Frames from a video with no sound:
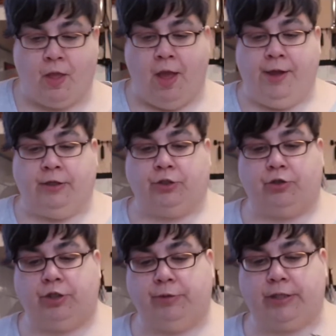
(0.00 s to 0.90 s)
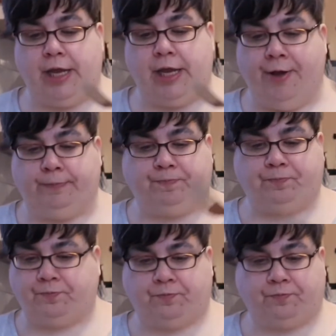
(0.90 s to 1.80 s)
So she was like,
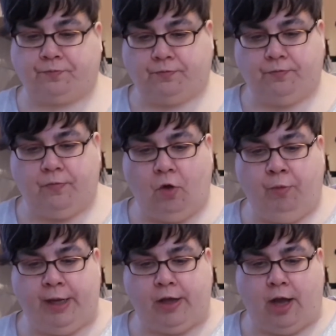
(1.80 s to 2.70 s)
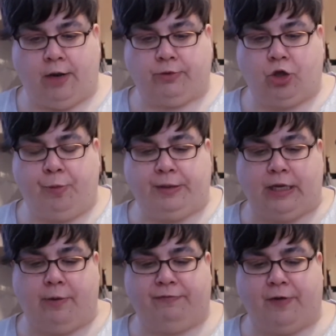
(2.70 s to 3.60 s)
oh my God, I was hoping that I
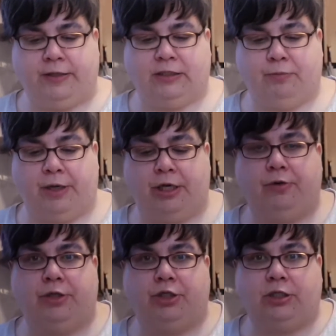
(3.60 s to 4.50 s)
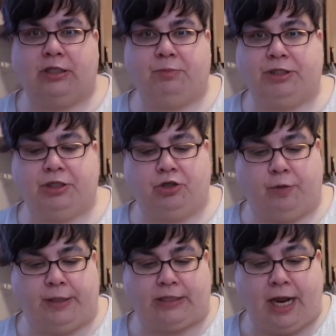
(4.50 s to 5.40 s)
would find somebody who is just as much into him
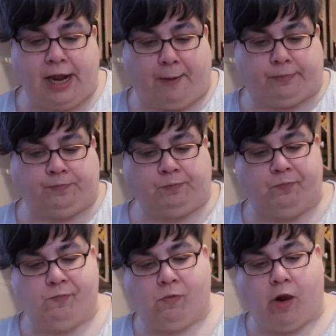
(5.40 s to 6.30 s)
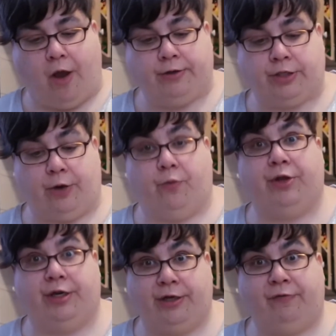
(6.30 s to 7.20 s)
as I am. I was like, well, you
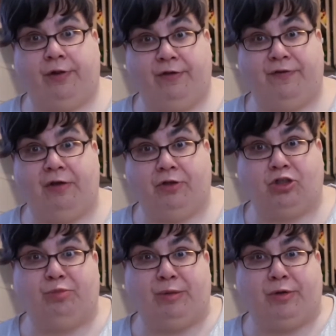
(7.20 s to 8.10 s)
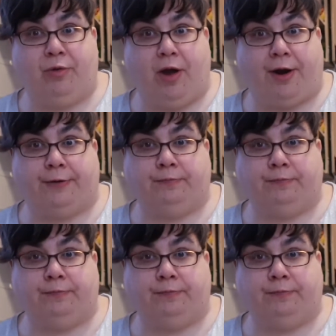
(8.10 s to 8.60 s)
definitely found the 2 people who are.